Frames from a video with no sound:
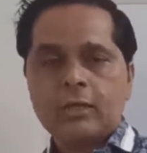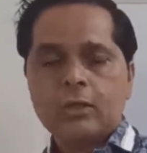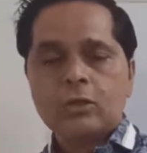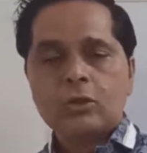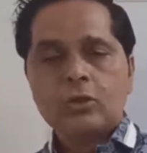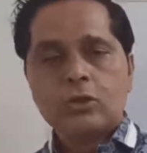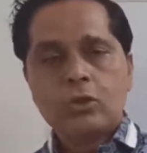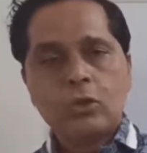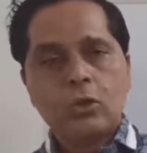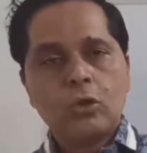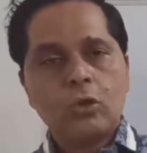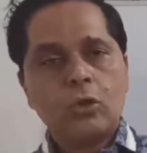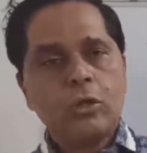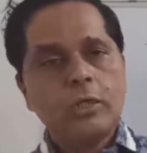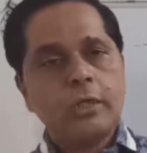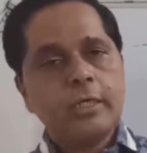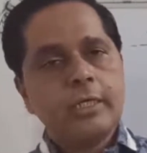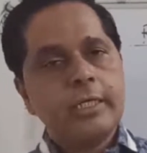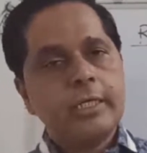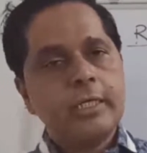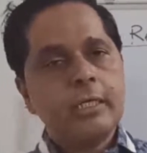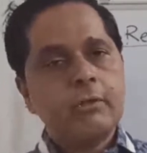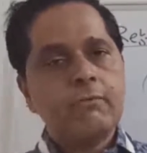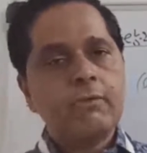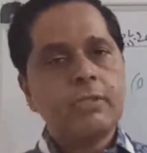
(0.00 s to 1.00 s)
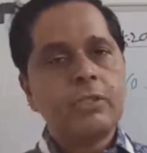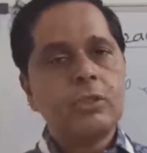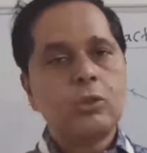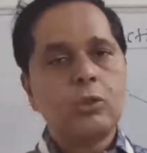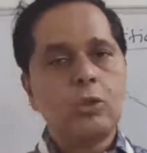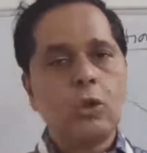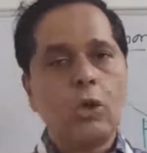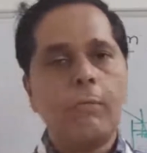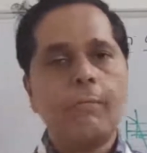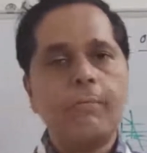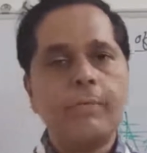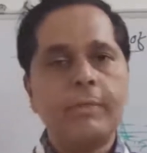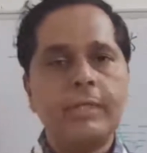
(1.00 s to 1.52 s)
So here we
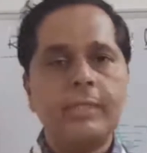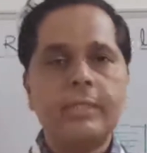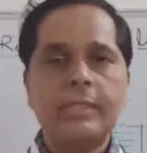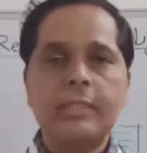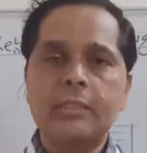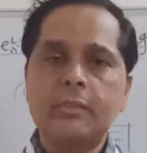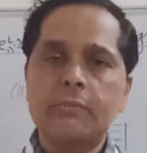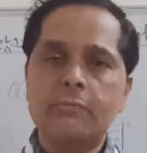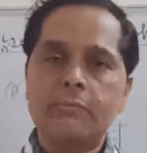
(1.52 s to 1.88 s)
stop in this